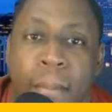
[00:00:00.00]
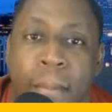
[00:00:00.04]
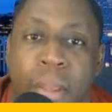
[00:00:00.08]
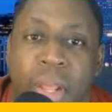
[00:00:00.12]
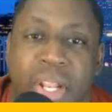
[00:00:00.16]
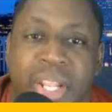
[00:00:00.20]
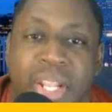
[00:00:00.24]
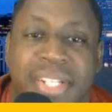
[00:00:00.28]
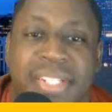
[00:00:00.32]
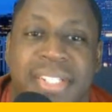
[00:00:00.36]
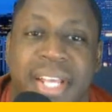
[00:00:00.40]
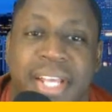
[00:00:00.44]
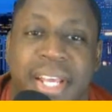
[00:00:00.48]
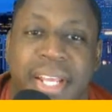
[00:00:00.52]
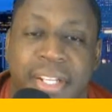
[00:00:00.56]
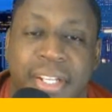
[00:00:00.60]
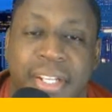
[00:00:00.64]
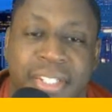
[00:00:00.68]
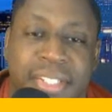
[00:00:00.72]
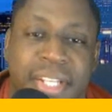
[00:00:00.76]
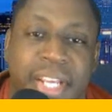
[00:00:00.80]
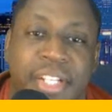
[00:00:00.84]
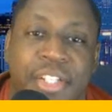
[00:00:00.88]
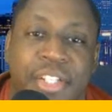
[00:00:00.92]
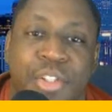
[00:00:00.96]
Let's say let's
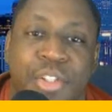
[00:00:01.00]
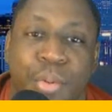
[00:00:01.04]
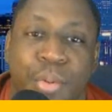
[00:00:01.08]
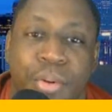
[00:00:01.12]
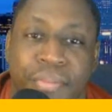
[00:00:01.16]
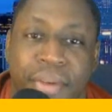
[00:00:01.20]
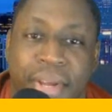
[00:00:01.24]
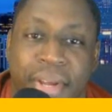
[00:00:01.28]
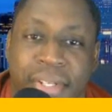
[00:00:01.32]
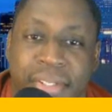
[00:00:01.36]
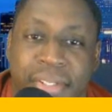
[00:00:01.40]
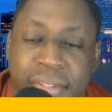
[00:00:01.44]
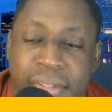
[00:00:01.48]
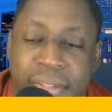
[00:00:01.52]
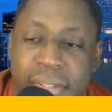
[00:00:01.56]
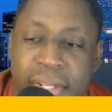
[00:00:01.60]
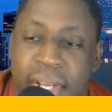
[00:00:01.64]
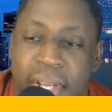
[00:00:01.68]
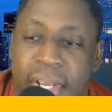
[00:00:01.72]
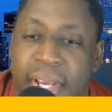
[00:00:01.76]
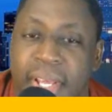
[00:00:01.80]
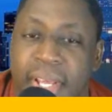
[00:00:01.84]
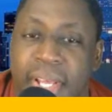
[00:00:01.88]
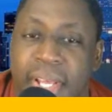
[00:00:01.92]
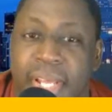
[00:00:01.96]
take two investors.
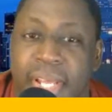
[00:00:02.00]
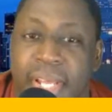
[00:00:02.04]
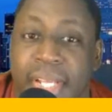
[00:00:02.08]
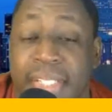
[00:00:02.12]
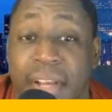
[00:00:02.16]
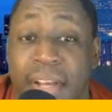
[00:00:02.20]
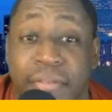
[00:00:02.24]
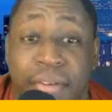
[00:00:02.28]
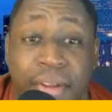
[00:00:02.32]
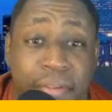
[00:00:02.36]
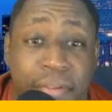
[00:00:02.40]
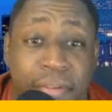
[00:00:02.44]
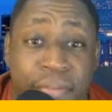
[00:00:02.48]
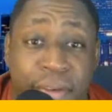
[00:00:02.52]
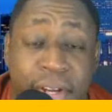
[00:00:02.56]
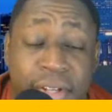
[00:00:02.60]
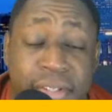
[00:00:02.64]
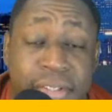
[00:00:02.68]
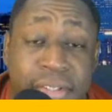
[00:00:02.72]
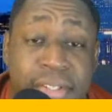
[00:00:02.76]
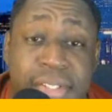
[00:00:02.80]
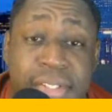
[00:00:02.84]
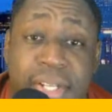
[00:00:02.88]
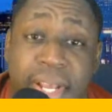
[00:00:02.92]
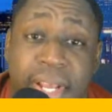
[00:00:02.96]
Say if an
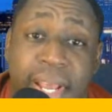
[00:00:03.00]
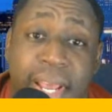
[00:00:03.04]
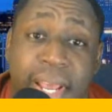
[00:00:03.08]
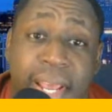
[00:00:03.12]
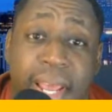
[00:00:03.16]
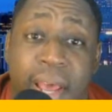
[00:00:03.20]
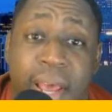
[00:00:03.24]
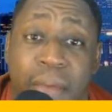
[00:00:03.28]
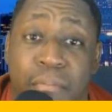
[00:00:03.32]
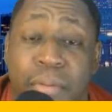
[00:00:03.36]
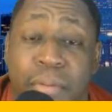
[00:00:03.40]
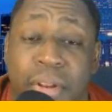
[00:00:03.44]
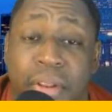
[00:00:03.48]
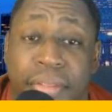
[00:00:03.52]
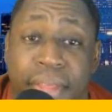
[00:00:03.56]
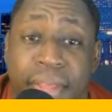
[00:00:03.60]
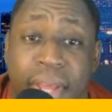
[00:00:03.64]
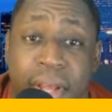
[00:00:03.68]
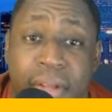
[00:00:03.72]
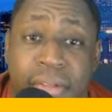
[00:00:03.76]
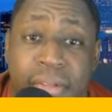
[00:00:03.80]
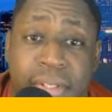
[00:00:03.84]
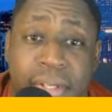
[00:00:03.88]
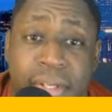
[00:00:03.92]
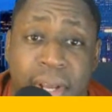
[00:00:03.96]
investor said, "Hey, I made a
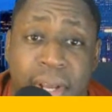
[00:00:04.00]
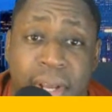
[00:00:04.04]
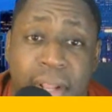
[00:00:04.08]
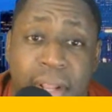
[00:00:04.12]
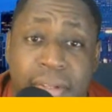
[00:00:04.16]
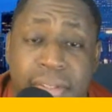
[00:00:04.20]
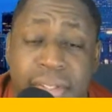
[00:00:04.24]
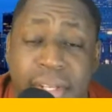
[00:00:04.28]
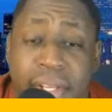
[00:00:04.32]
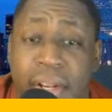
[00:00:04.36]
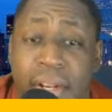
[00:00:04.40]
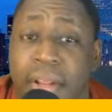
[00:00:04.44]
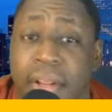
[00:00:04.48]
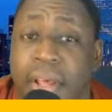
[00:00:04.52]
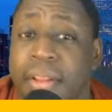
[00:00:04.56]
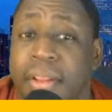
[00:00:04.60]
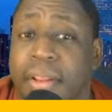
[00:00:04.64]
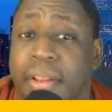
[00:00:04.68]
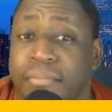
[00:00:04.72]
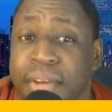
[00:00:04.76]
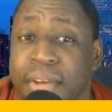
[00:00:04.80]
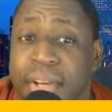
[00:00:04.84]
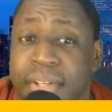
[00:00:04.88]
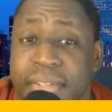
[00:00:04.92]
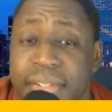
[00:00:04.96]
thousand dollars," and another
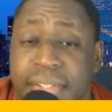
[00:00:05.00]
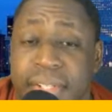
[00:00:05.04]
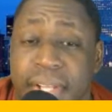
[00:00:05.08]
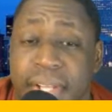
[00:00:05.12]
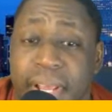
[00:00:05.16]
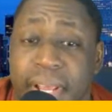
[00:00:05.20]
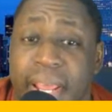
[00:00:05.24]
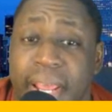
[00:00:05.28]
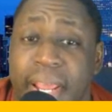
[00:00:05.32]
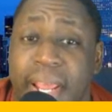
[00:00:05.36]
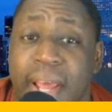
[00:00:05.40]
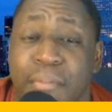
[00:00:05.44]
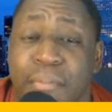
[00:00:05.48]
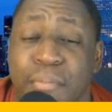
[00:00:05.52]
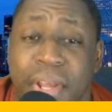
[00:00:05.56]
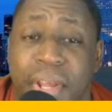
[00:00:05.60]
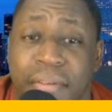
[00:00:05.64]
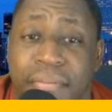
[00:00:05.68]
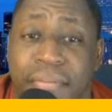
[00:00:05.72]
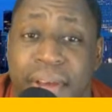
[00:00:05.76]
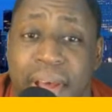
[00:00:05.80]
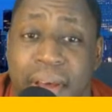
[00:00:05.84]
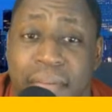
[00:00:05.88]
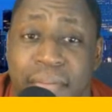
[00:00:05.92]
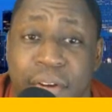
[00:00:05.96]
investor said, "Hey, I made
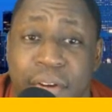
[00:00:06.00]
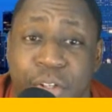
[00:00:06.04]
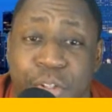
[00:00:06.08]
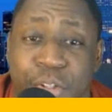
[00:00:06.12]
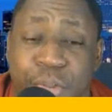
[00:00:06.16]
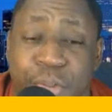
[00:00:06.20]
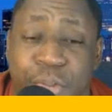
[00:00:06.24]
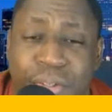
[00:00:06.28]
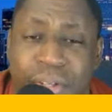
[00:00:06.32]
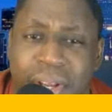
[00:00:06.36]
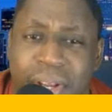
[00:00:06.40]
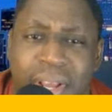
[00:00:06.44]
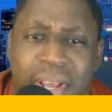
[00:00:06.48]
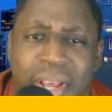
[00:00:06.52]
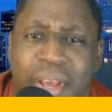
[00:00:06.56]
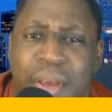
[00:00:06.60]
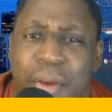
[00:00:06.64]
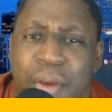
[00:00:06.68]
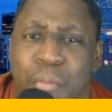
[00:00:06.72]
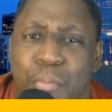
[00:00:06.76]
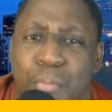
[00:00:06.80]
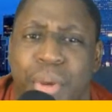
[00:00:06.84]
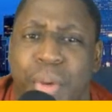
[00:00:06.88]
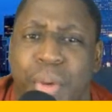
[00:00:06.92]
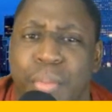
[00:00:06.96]
500
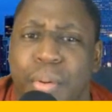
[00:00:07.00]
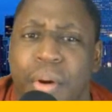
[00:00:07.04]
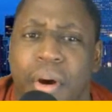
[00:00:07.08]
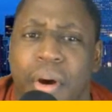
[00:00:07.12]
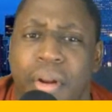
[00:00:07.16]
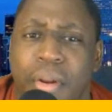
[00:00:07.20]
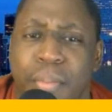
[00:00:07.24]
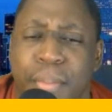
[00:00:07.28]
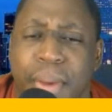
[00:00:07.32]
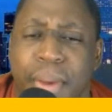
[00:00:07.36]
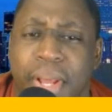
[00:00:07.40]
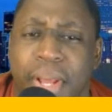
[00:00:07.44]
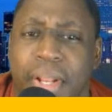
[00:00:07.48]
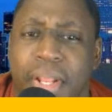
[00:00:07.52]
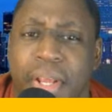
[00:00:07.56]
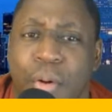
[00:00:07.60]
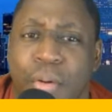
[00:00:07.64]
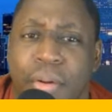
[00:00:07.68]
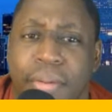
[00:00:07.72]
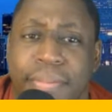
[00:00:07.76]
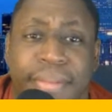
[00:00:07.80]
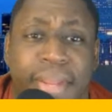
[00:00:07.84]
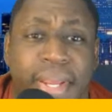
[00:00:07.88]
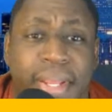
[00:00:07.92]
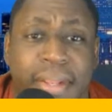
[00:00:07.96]
People automatically
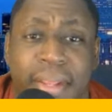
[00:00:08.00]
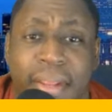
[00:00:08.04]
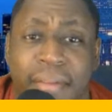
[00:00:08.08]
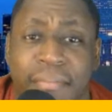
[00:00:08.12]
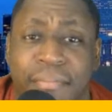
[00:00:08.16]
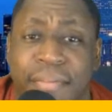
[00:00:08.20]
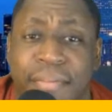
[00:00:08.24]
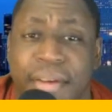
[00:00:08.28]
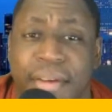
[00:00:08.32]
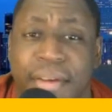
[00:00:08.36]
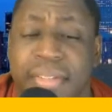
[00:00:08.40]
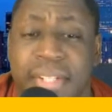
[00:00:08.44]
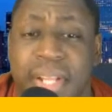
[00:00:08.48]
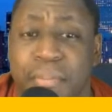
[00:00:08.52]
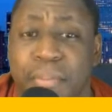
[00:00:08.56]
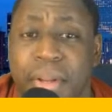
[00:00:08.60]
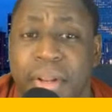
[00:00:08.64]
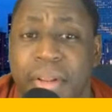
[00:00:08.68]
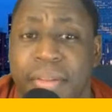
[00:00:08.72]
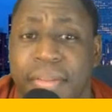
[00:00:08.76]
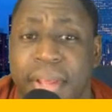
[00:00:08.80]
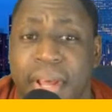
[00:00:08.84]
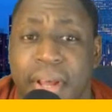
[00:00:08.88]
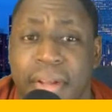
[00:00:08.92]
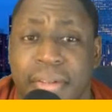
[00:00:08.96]
going to think the investor that made a
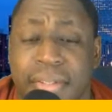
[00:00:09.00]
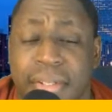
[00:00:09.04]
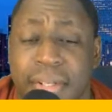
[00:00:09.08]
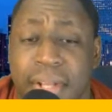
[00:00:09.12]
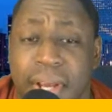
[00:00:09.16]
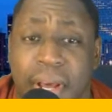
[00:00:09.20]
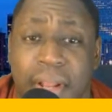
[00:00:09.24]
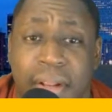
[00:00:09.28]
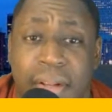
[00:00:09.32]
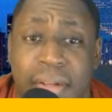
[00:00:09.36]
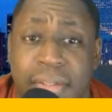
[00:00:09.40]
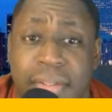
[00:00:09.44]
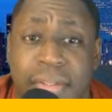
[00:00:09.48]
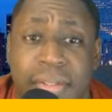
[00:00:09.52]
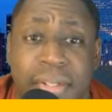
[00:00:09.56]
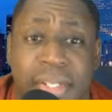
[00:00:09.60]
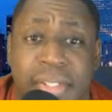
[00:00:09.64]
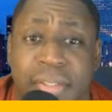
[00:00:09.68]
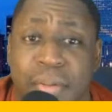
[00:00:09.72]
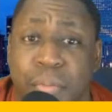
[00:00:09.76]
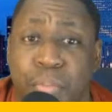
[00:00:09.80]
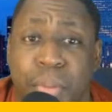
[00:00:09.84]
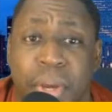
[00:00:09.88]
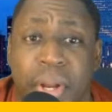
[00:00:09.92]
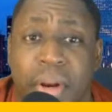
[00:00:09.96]
thousand dollars is
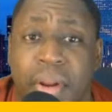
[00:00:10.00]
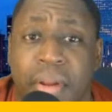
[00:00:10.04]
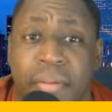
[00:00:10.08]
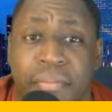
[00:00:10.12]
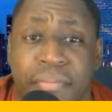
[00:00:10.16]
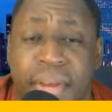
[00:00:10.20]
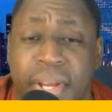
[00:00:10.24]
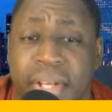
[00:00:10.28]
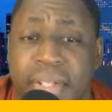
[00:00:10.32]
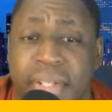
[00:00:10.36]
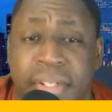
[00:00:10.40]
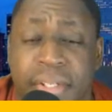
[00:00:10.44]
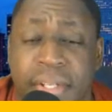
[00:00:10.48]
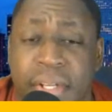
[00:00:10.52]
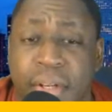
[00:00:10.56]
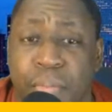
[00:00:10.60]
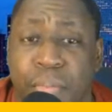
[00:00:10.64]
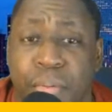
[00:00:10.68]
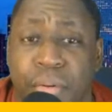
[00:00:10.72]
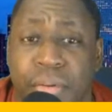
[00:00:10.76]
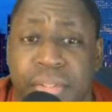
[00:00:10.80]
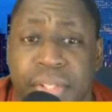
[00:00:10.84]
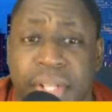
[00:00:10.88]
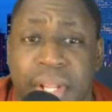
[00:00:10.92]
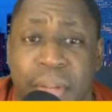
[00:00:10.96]
a better investor than the
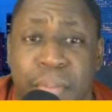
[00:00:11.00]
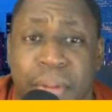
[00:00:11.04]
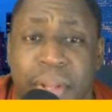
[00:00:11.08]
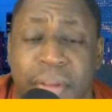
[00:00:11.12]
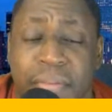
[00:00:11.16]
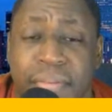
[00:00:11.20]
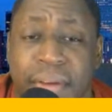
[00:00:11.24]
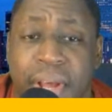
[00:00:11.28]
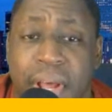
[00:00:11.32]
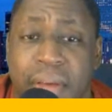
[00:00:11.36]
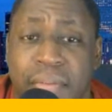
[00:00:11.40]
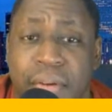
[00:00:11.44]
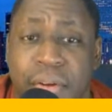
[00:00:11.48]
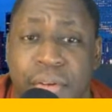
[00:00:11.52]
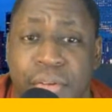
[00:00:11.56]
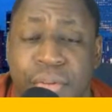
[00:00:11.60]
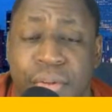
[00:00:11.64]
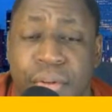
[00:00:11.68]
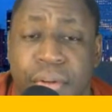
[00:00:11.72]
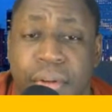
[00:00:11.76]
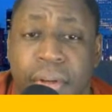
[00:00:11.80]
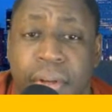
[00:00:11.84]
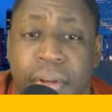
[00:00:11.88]
person that made five hundred.